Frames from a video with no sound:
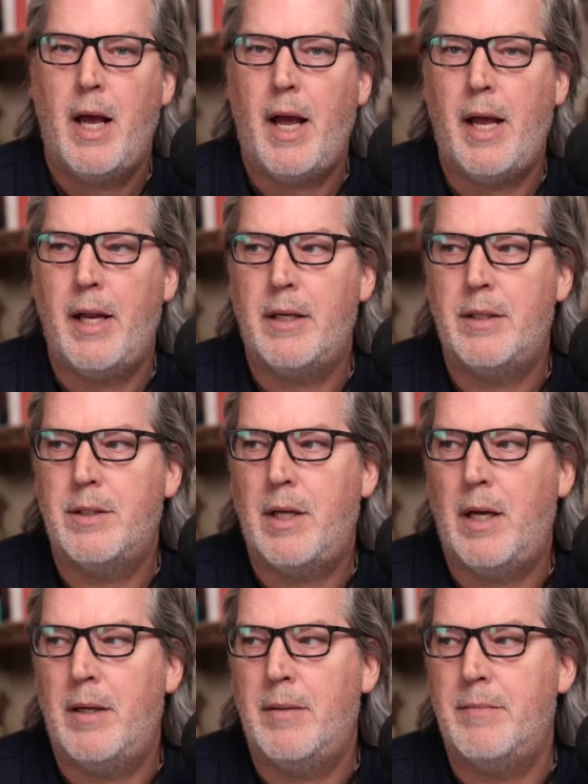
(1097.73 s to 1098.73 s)
And
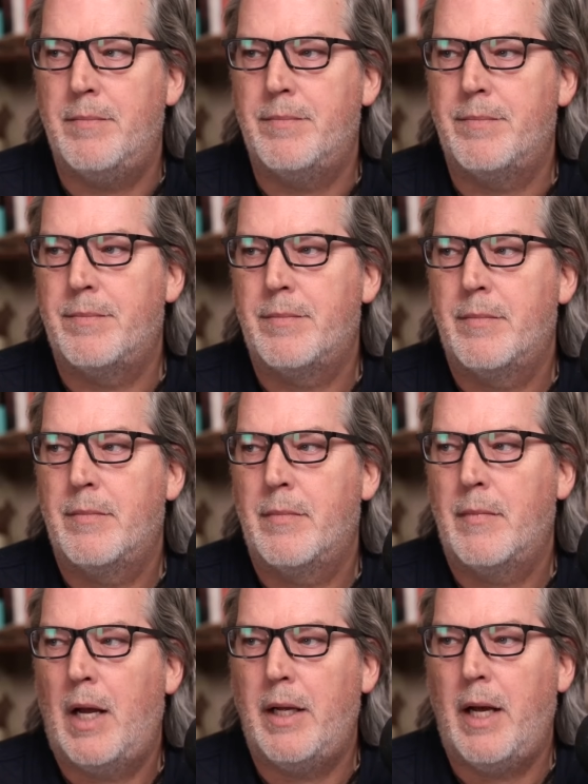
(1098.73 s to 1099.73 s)

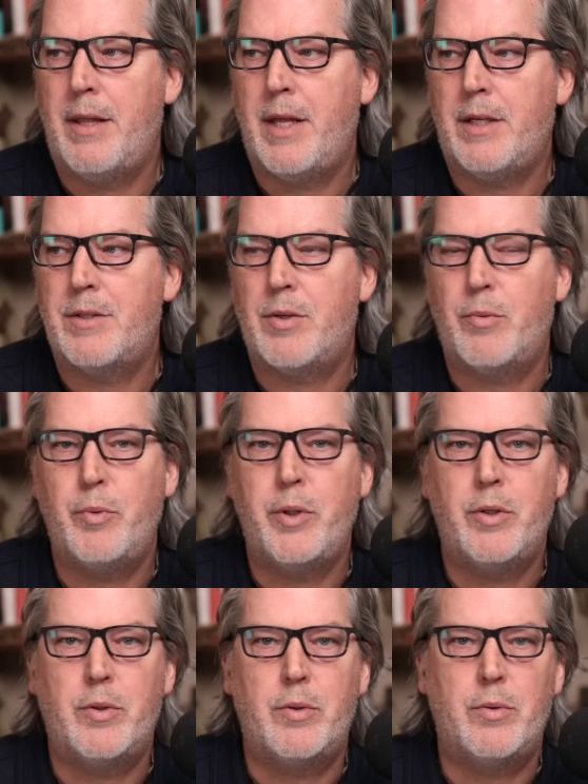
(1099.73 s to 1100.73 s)
I think it's a
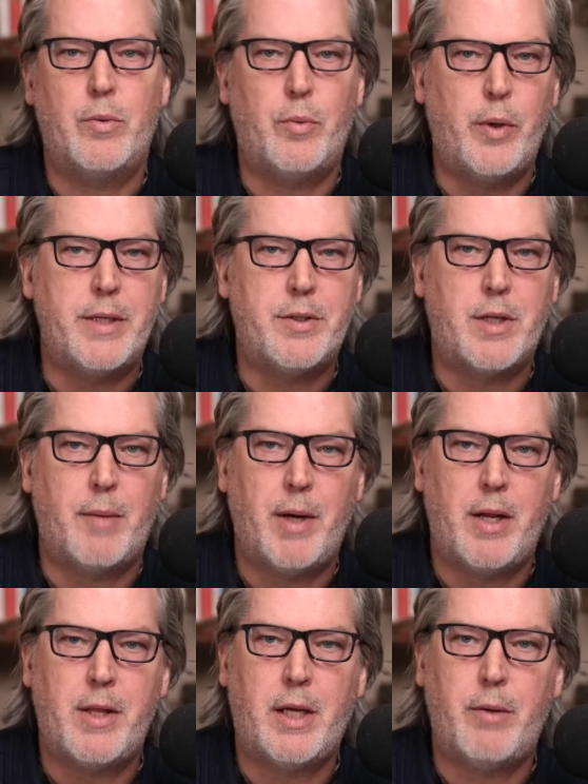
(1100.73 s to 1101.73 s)
real risk. I
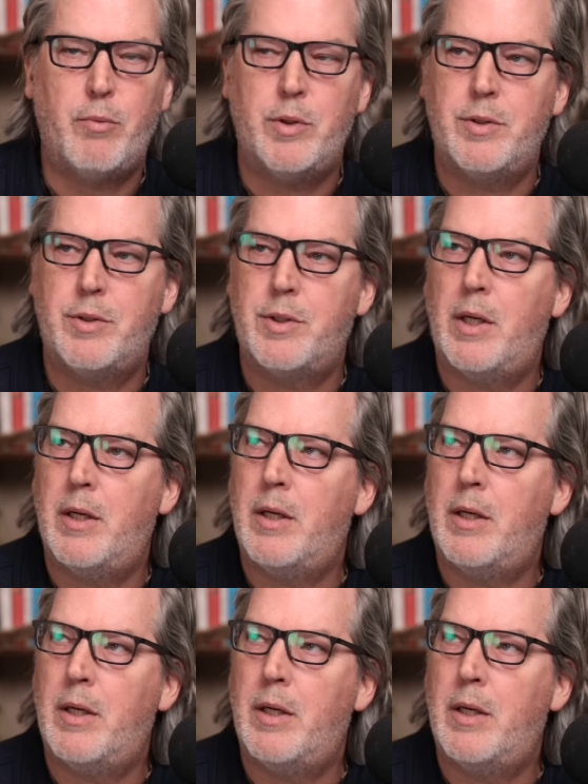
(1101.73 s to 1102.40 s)
mean, I think it was